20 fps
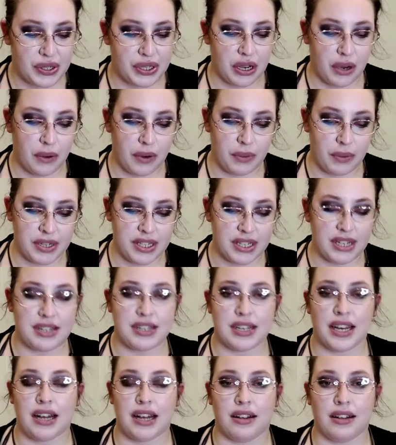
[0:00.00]
So it wasn't
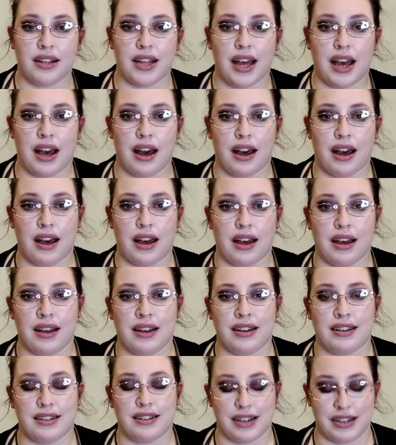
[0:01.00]
until
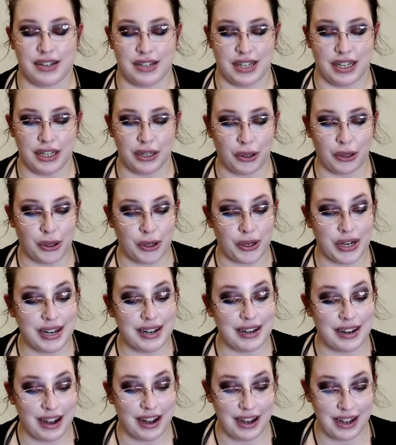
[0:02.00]
uh,
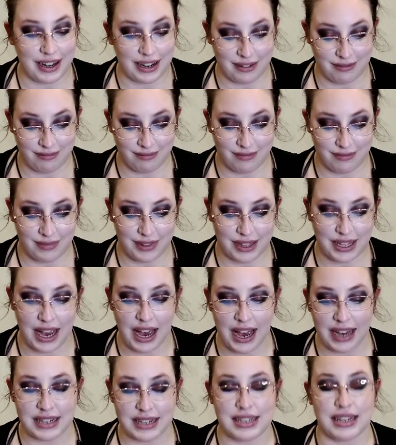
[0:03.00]
1939
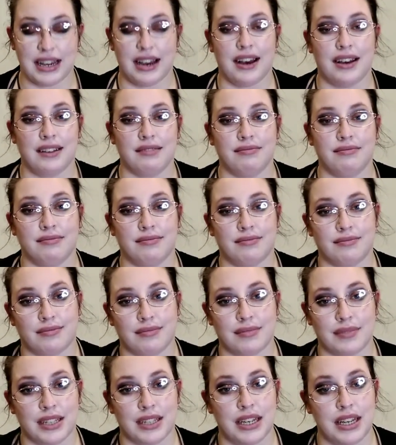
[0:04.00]
that. Uh,
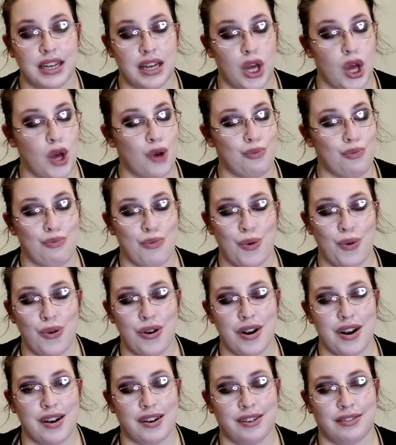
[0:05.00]

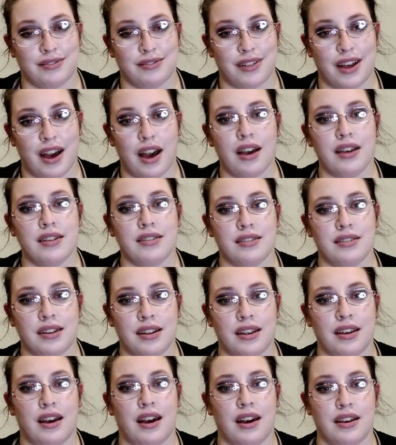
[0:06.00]
more
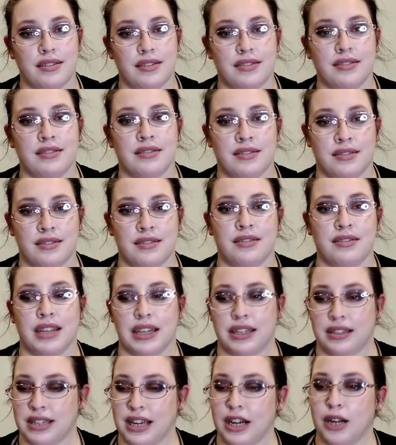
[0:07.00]
un un
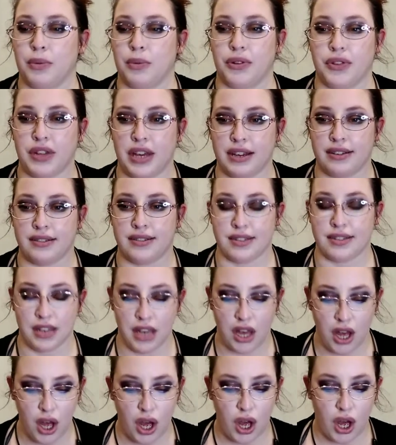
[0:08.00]
like terrible things
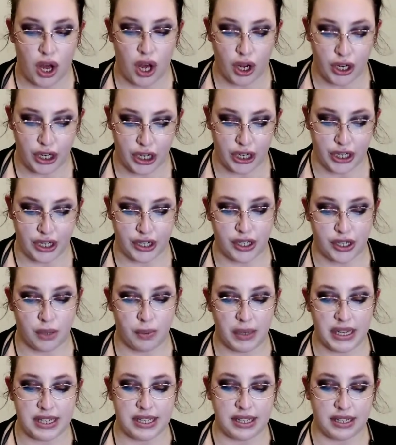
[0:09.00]
occurred.
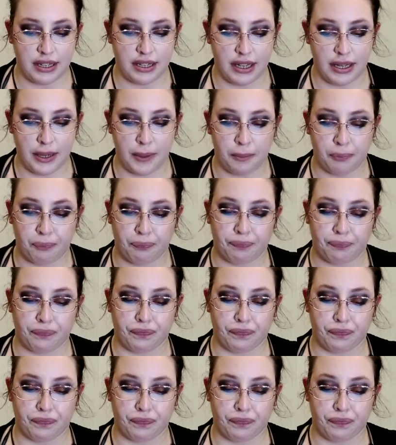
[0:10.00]
So basically,